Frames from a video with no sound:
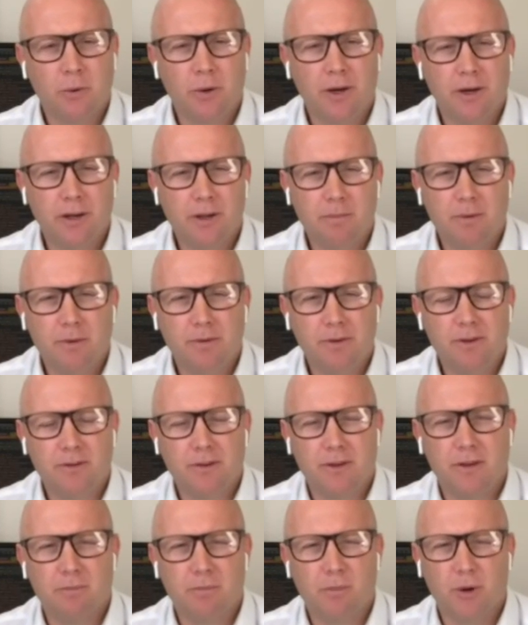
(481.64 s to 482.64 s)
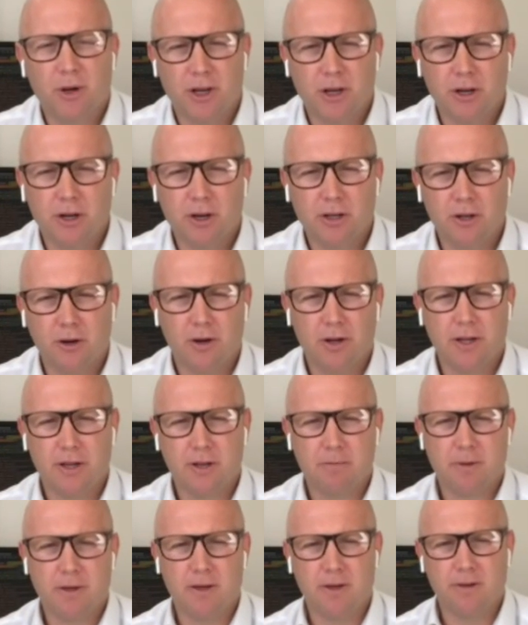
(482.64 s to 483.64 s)
liquidity position pretty early on in
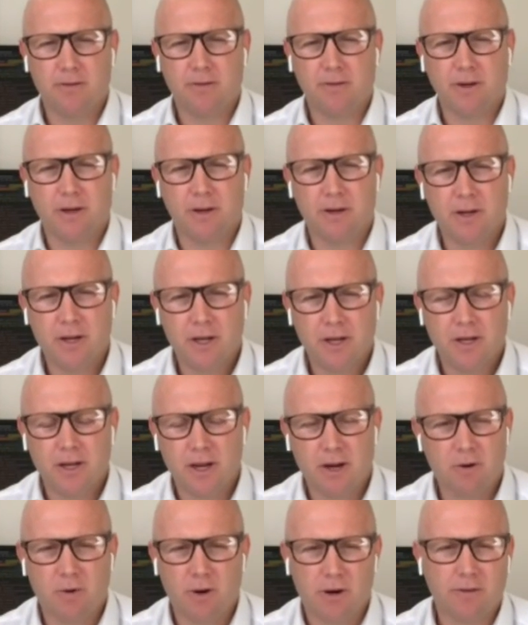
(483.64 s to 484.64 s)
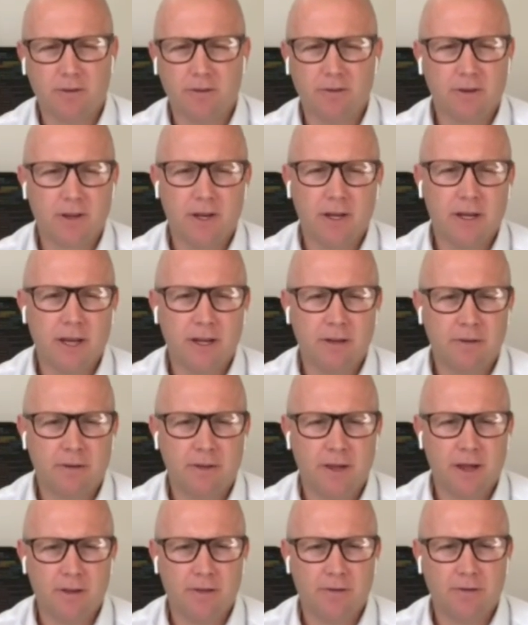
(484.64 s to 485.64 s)
the piece. So Qantas is going to get
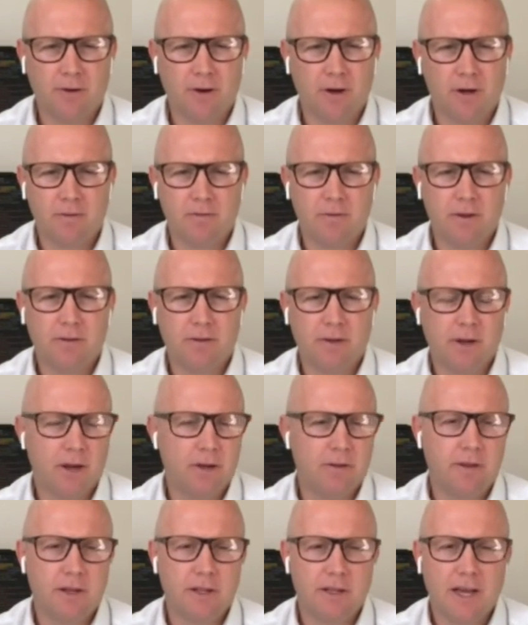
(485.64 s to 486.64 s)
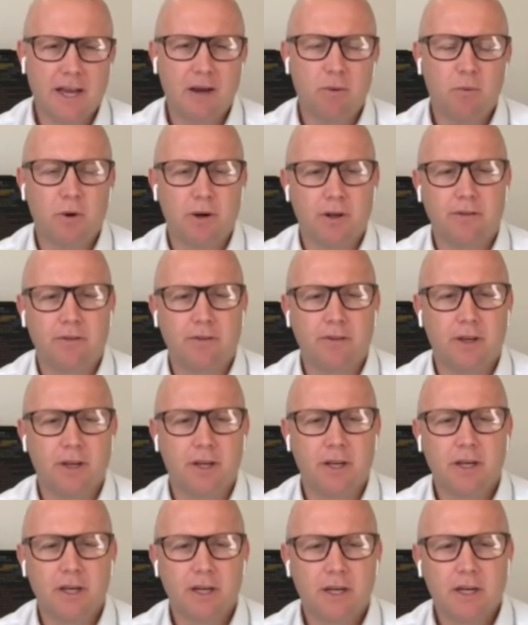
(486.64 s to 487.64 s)
to the other side of this. I don't think they want to
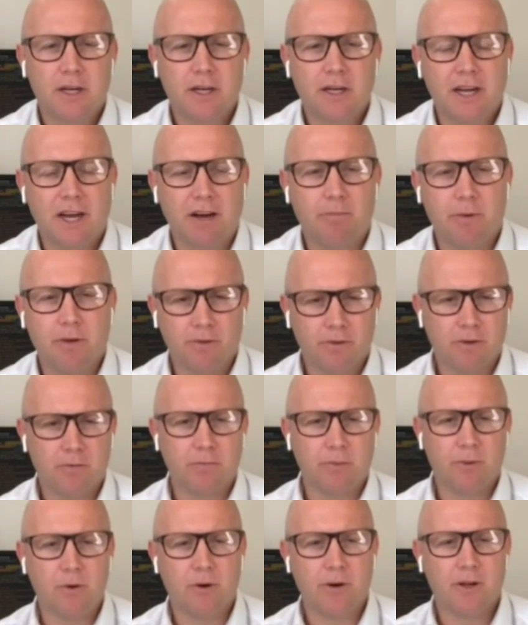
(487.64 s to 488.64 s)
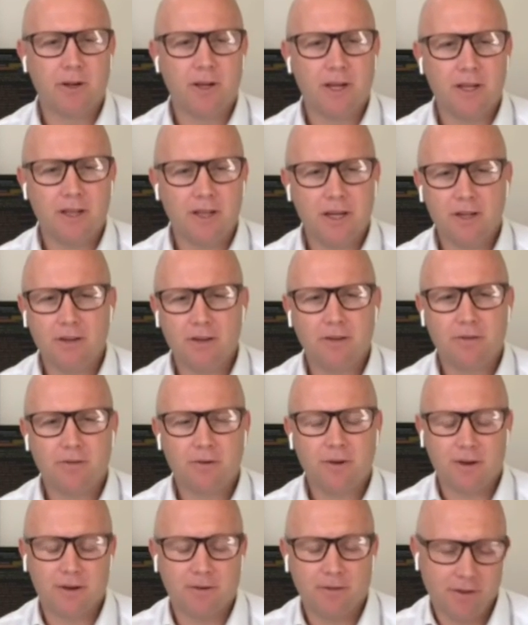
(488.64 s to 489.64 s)
see government support in the
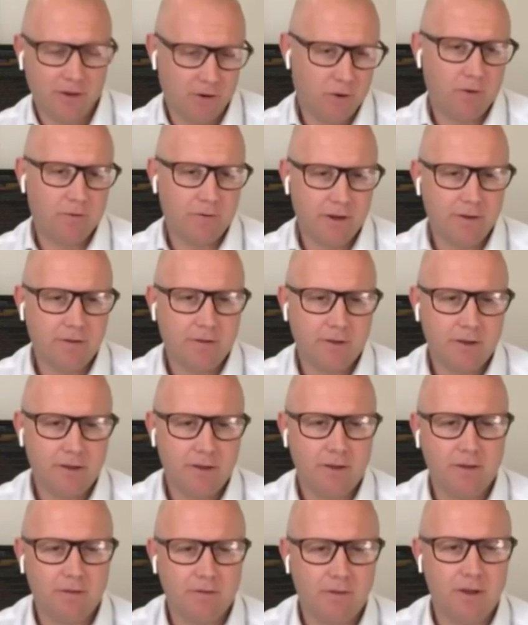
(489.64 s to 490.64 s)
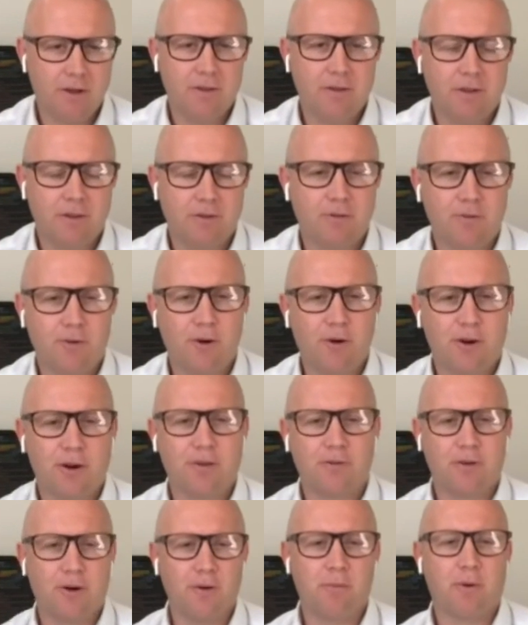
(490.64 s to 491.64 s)
industry because they're obviously the
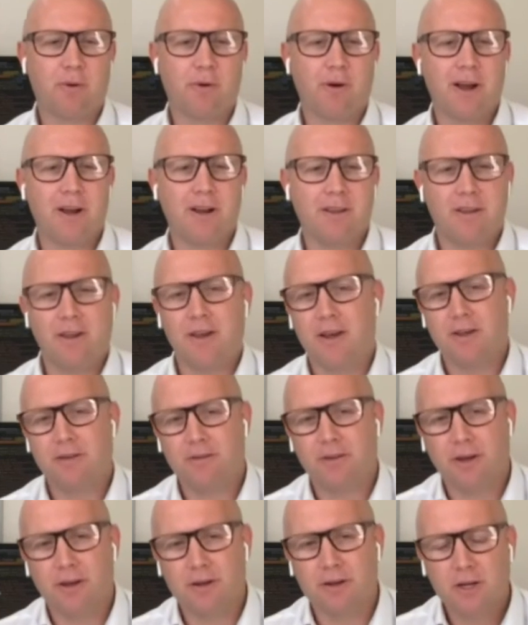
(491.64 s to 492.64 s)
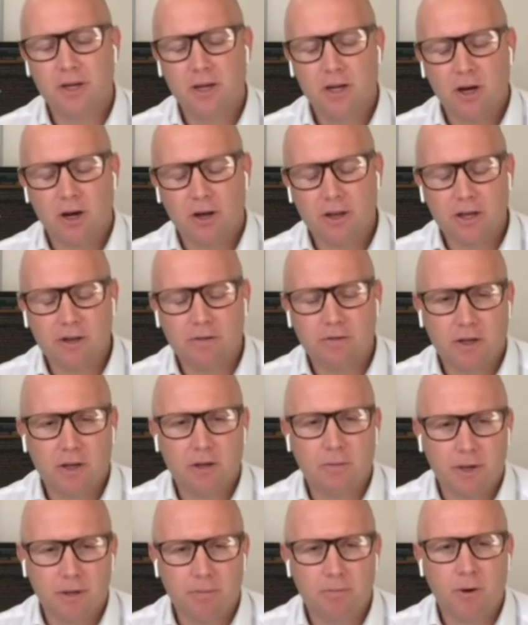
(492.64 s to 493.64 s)
strongest operator there. So I think it's
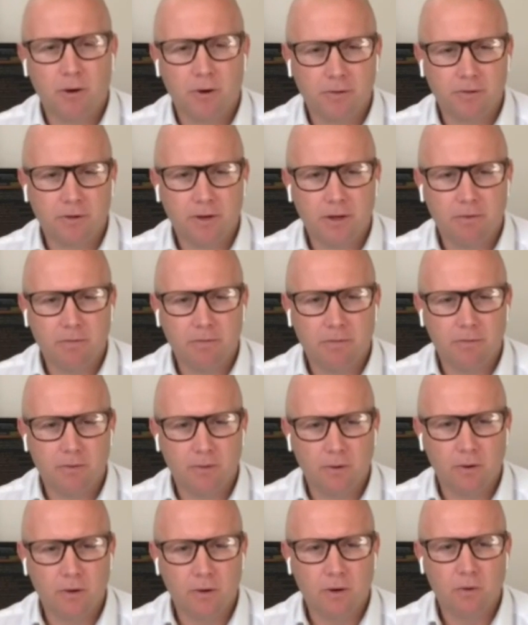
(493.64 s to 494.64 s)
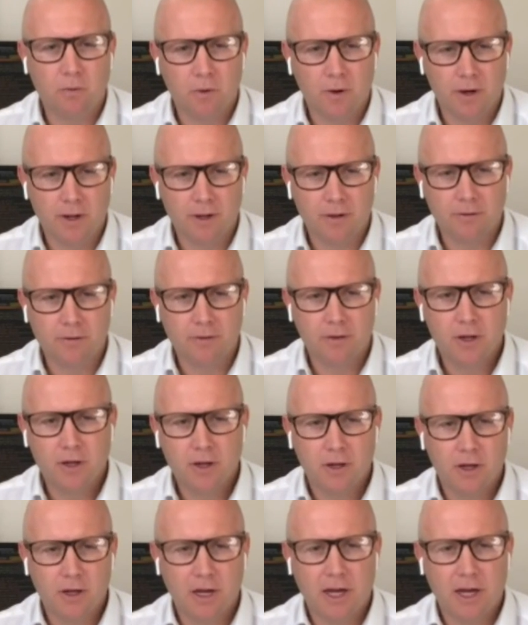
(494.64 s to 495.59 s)
going to be a positive for Qantas,